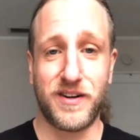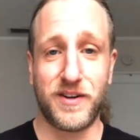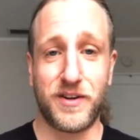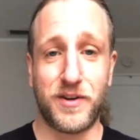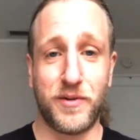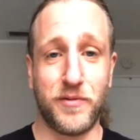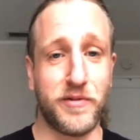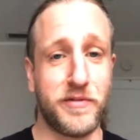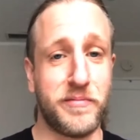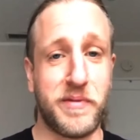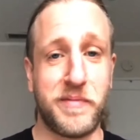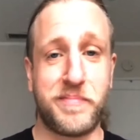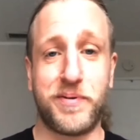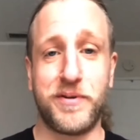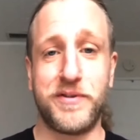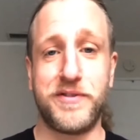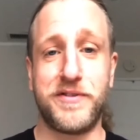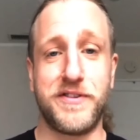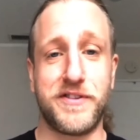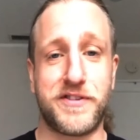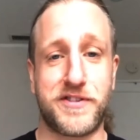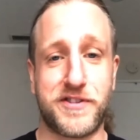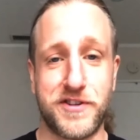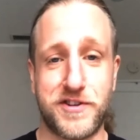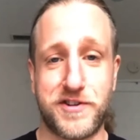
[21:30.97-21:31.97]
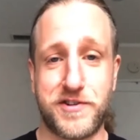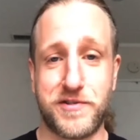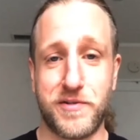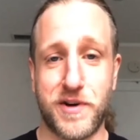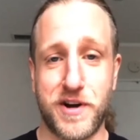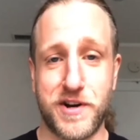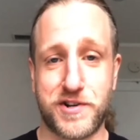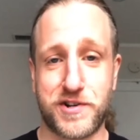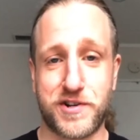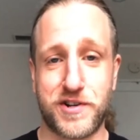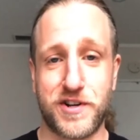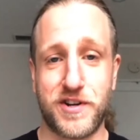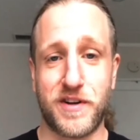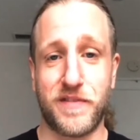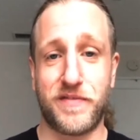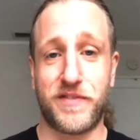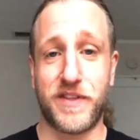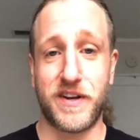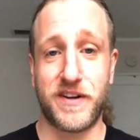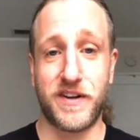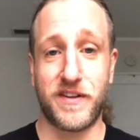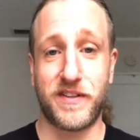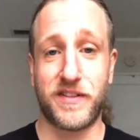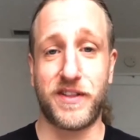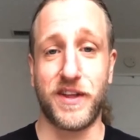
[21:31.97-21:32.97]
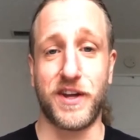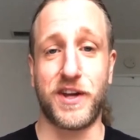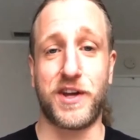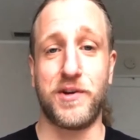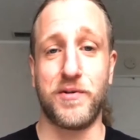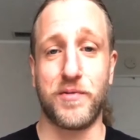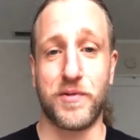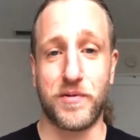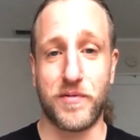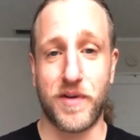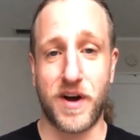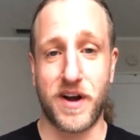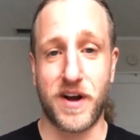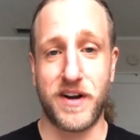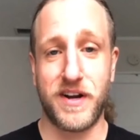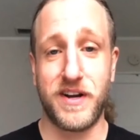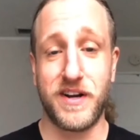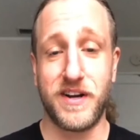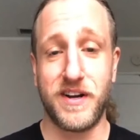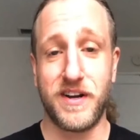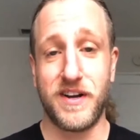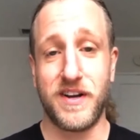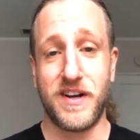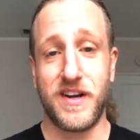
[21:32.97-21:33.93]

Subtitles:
You wouldn't be put in this situation if they didn't think you were ready.